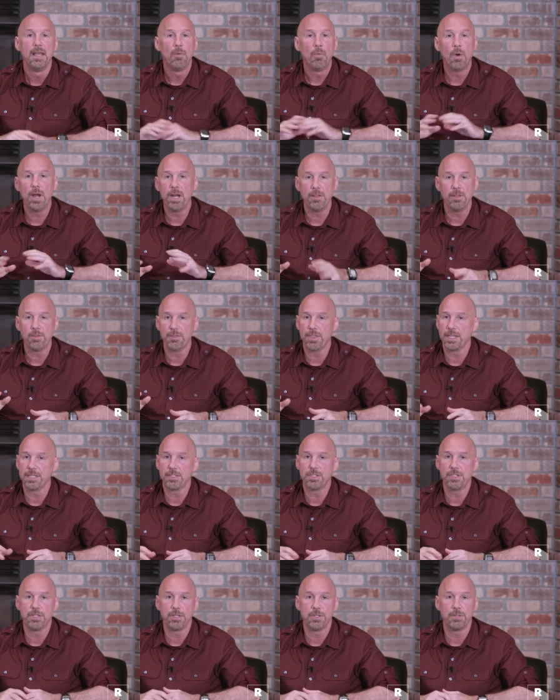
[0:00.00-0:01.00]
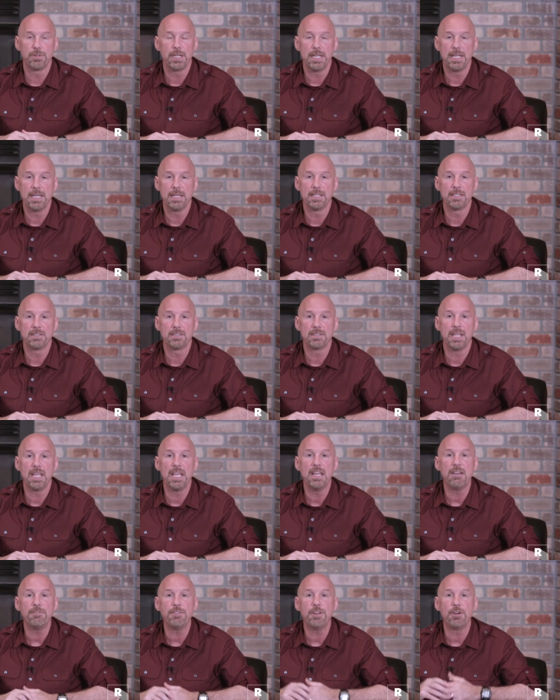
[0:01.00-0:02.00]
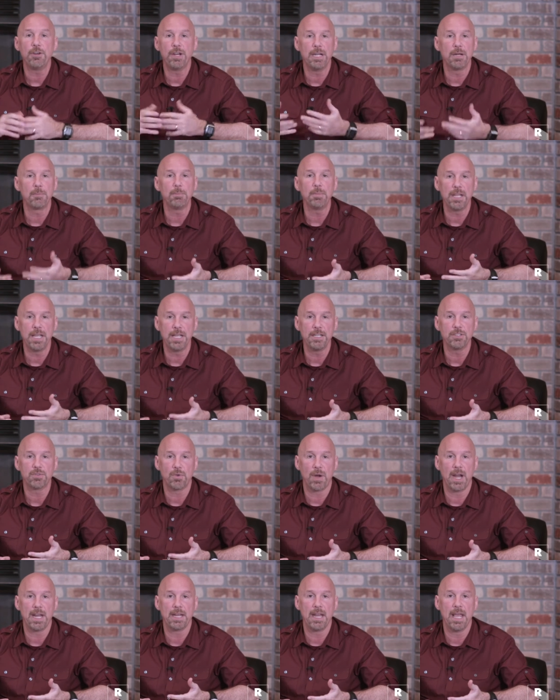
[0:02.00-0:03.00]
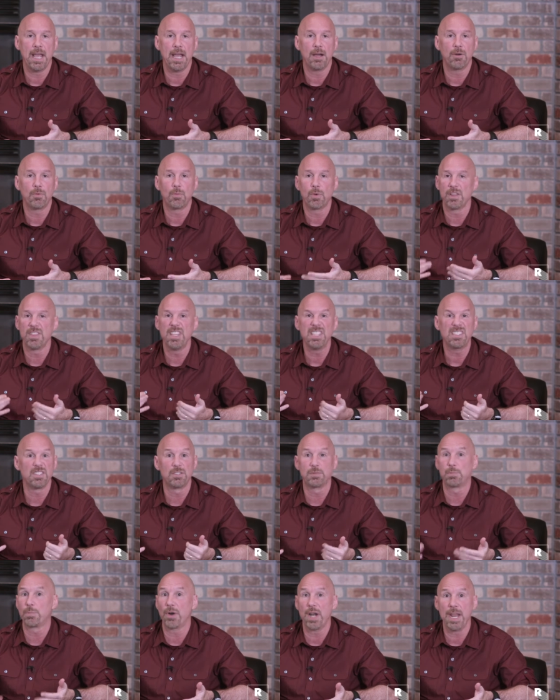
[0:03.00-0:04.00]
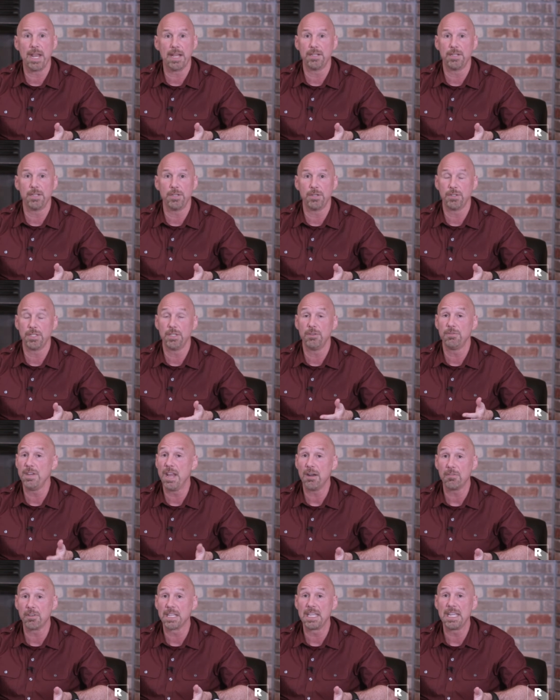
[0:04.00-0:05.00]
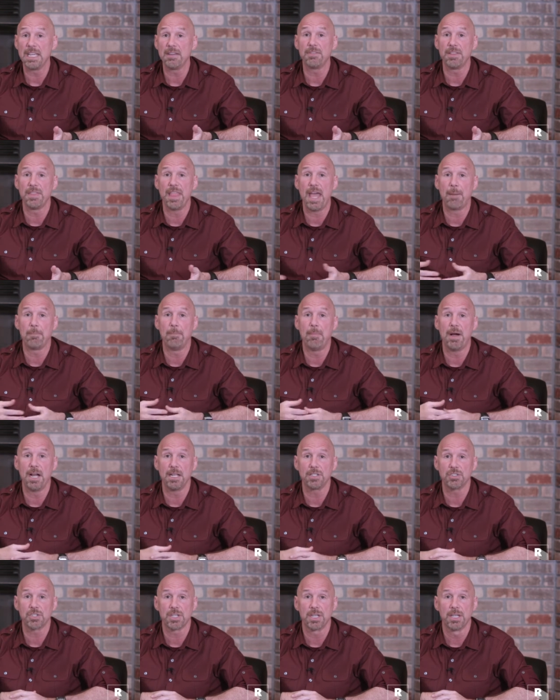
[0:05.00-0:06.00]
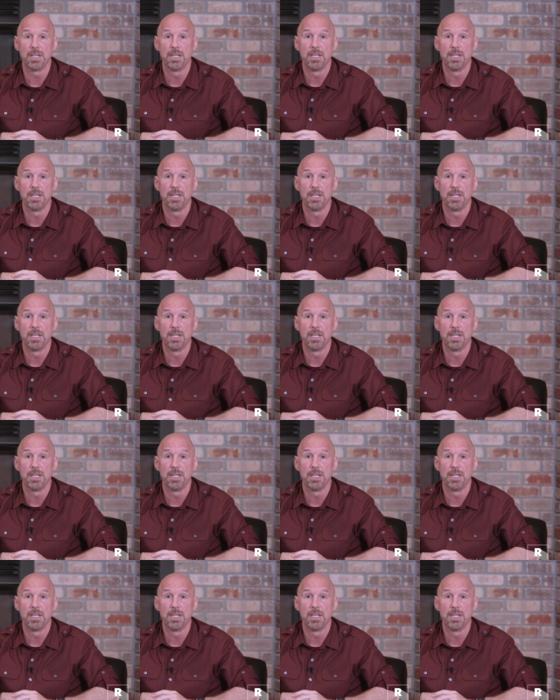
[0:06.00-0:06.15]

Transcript: One other thing too is, if you're in a place right now where this is brand new and you've never given that much,